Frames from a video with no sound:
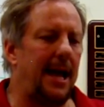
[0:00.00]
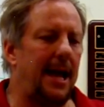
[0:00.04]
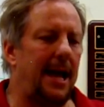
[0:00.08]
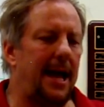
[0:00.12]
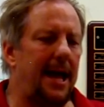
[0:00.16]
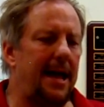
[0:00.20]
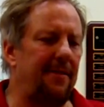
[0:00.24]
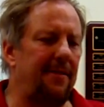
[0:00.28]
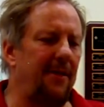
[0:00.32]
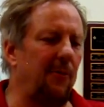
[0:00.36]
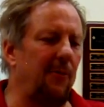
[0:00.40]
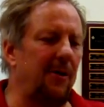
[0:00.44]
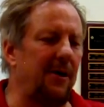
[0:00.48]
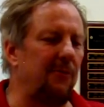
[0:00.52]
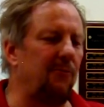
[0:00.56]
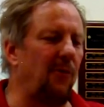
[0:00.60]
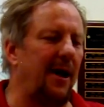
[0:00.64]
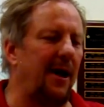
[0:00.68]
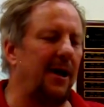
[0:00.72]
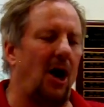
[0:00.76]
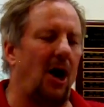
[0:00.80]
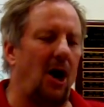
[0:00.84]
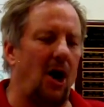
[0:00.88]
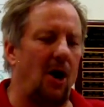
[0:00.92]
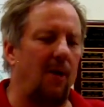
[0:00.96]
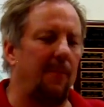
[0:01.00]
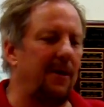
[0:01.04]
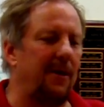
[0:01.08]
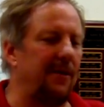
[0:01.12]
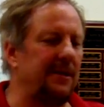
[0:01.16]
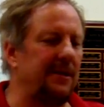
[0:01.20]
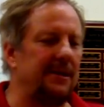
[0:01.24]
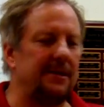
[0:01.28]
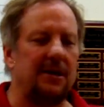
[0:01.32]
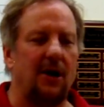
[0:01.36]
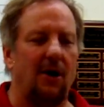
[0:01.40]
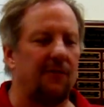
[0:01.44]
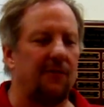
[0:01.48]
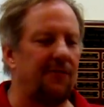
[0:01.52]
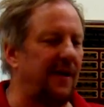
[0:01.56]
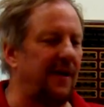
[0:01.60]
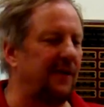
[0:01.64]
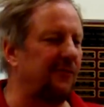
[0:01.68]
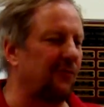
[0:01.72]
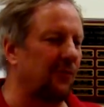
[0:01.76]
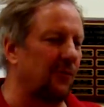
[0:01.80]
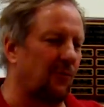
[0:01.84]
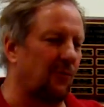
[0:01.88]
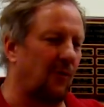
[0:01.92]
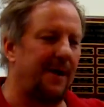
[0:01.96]
And then we went home, and you know, things
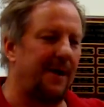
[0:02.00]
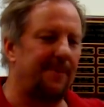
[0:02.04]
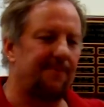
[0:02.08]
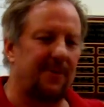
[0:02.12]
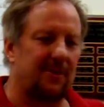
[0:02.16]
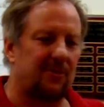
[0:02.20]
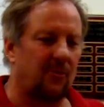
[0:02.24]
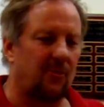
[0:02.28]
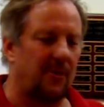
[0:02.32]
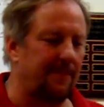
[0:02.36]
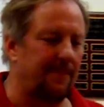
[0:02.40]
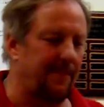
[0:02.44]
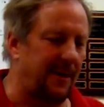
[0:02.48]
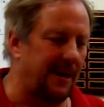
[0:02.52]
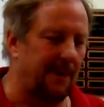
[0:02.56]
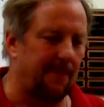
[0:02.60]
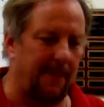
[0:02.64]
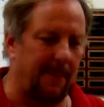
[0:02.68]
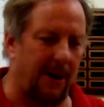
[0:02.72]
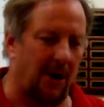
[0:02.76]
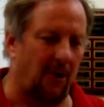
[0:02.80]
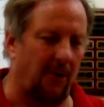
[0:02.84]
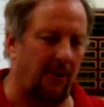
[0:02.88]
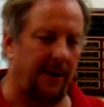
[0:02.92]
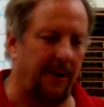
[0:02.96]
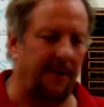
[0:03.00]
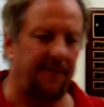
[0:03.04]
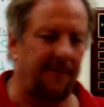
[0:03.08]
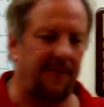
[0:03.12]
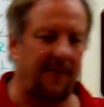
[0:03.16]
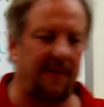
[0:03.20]
were great between me and Meredith.